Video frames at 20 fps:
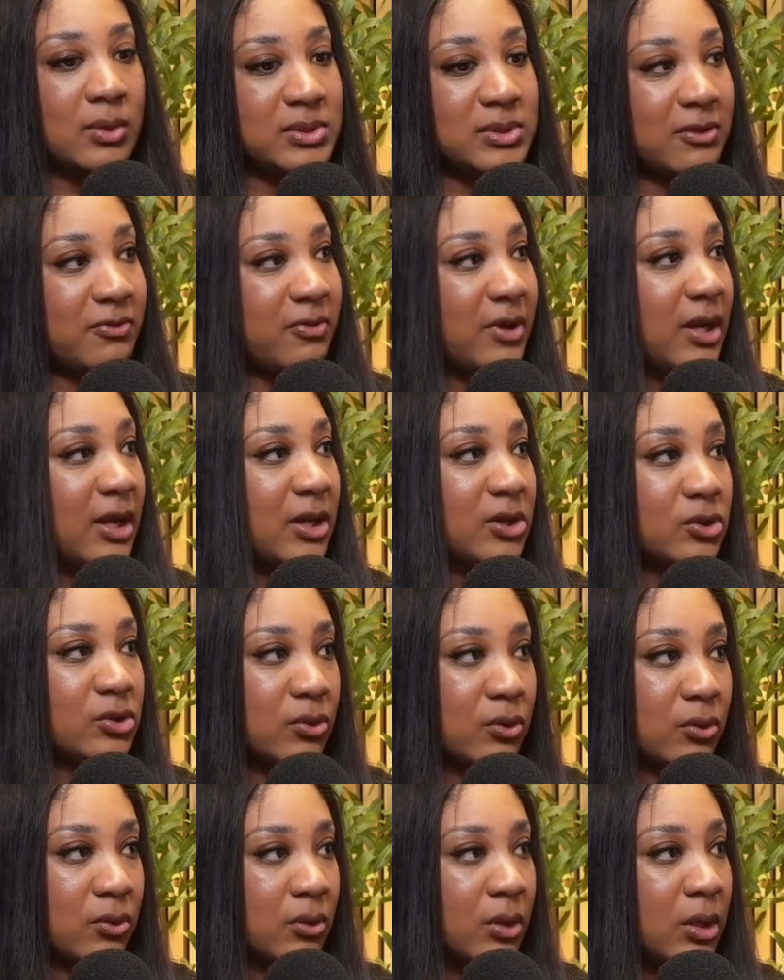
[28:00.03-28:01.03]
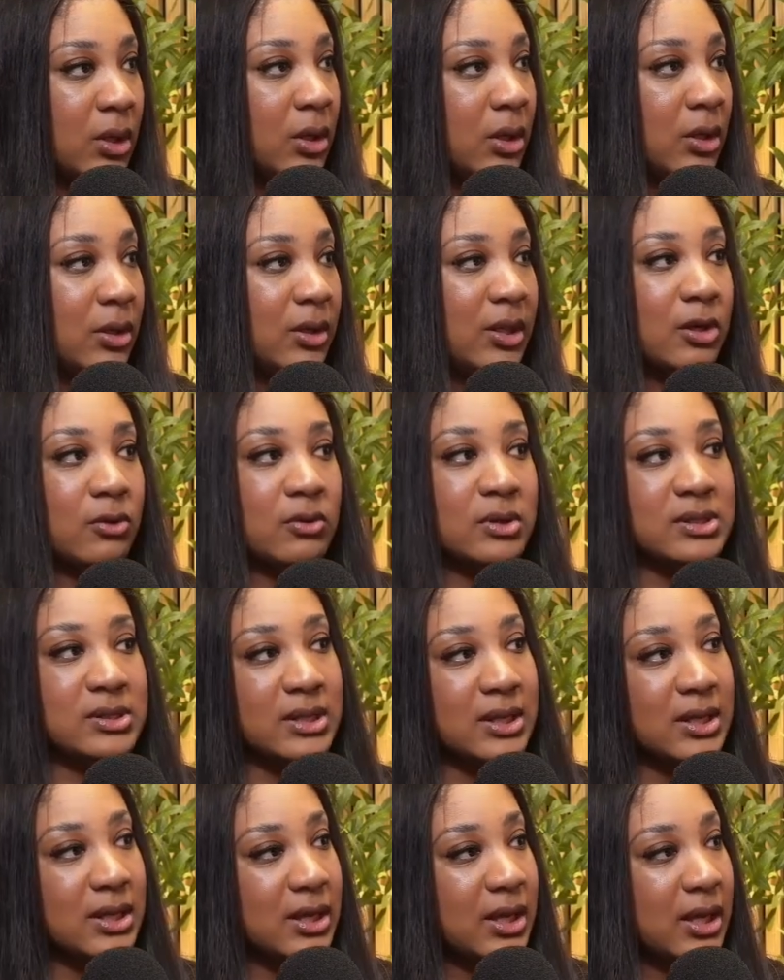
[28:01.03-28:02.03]
to financial
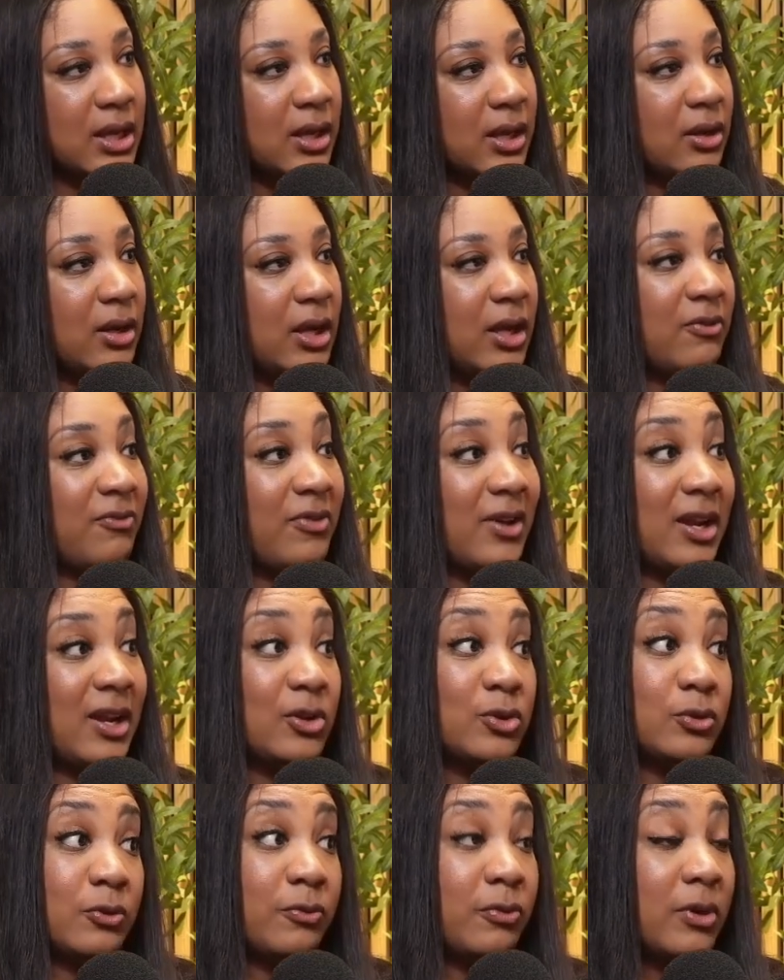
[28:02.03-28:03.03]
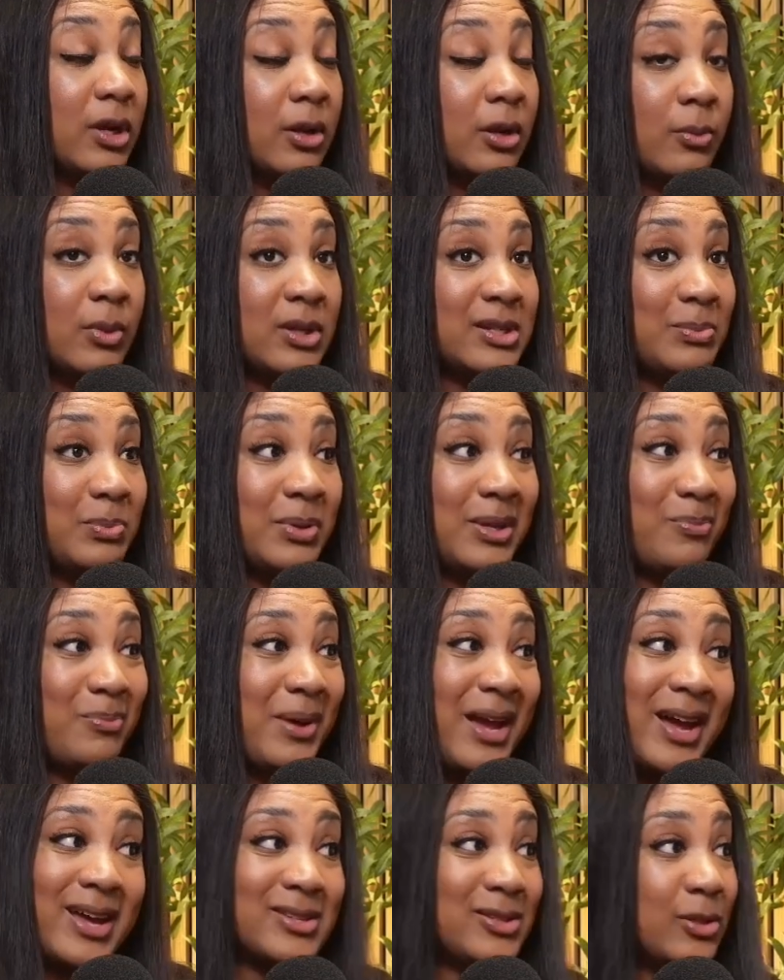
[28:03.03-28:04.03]
literacy and financial freedom, has been
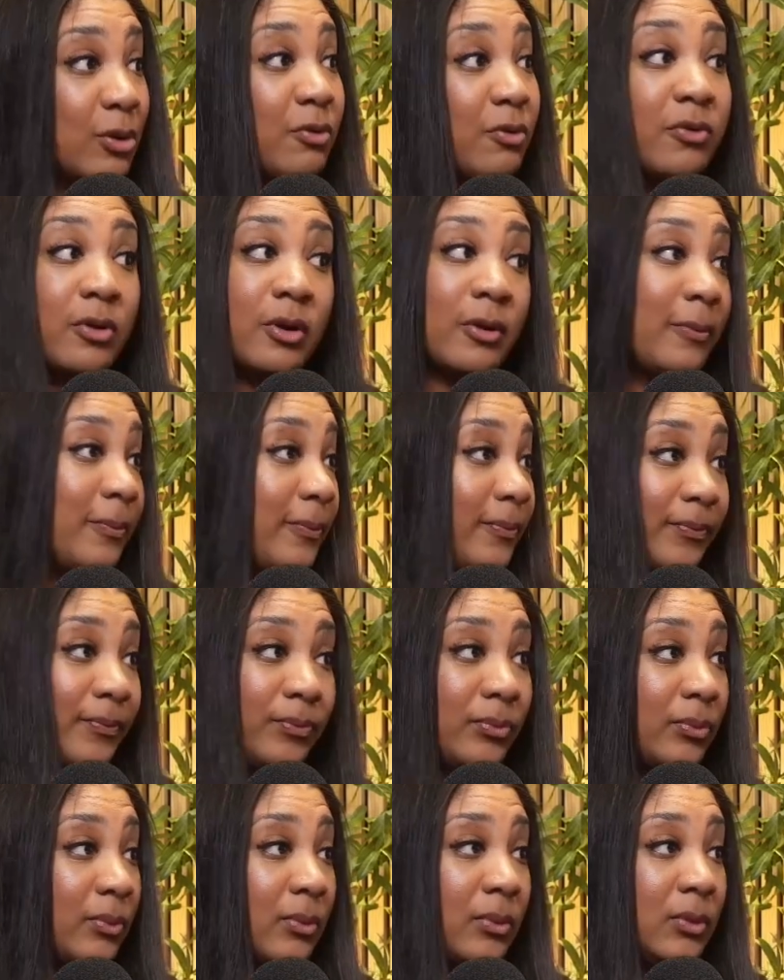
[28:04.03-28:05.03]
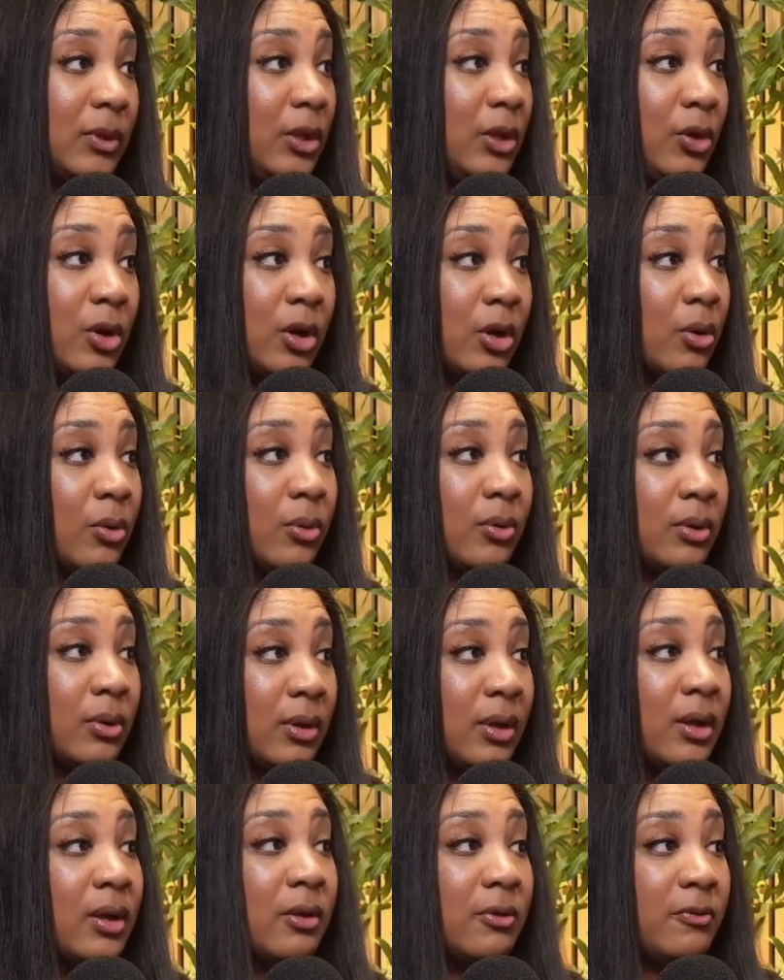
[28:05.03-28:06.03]
passed over. Yeah. Very
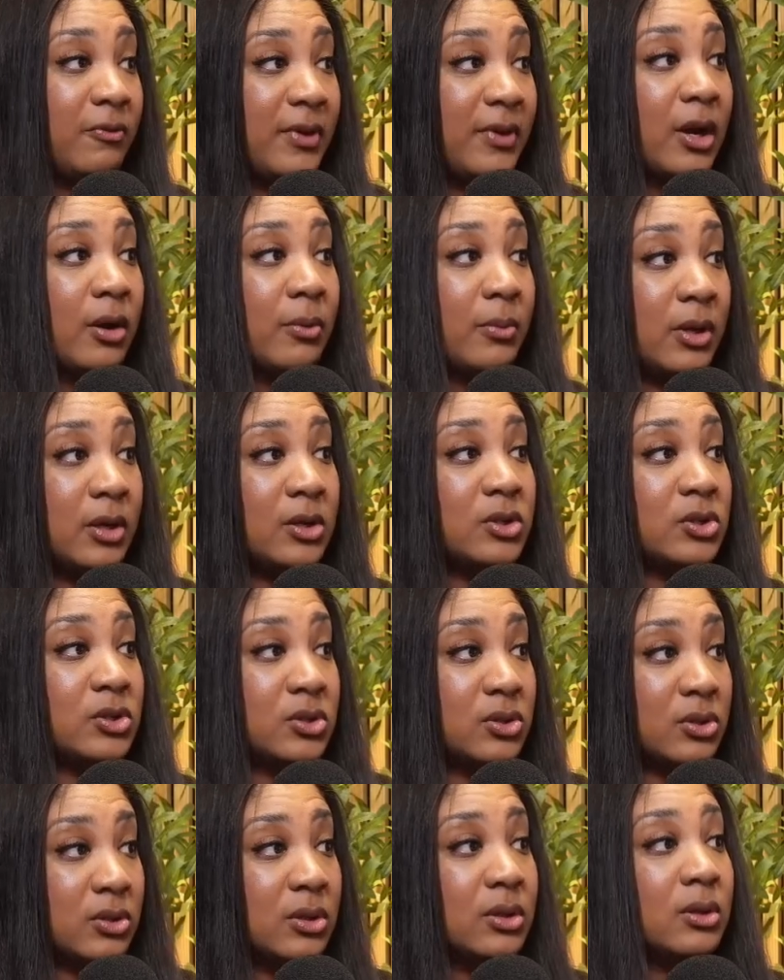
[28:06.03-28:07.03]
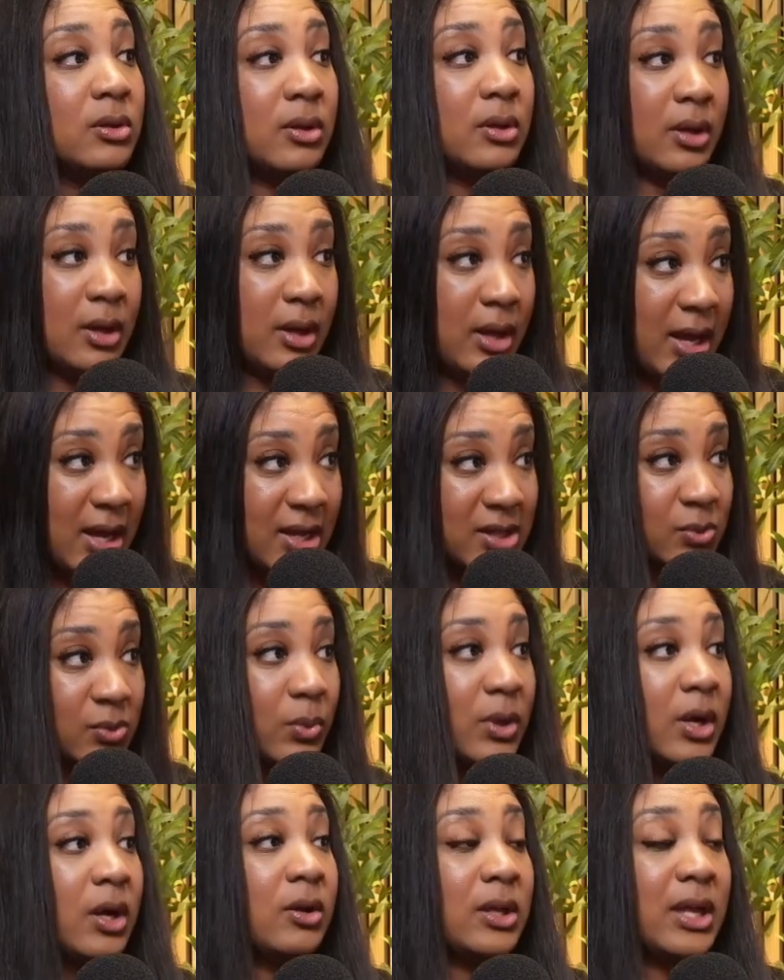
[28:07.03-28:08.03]
much. In the Black communities as
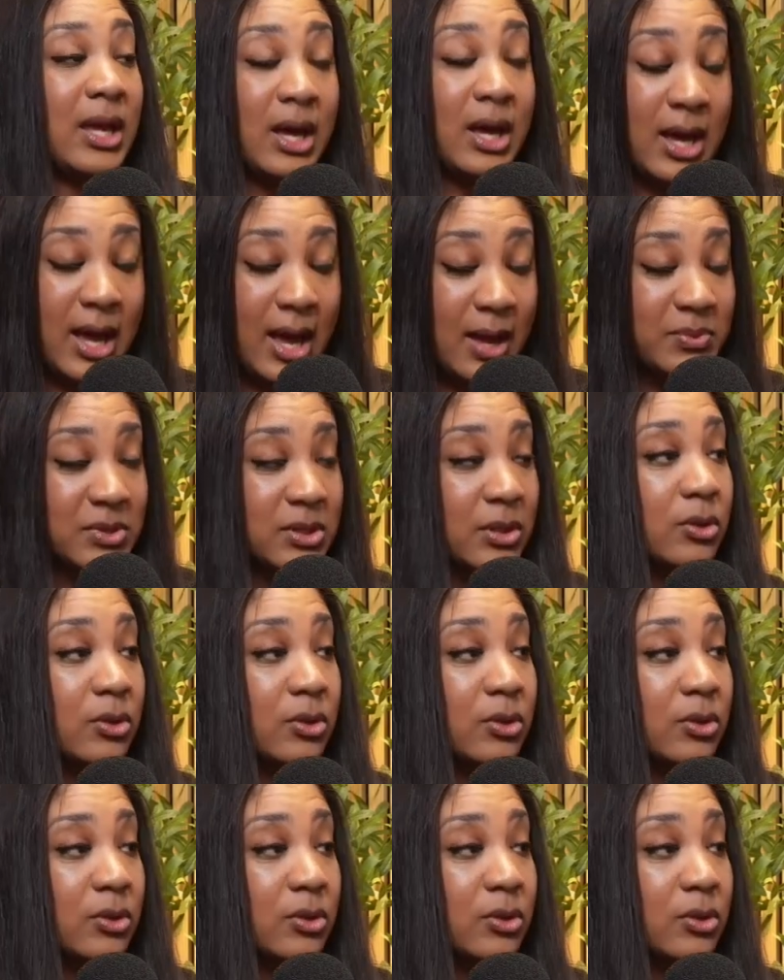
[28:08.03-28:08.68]
well. Yeah.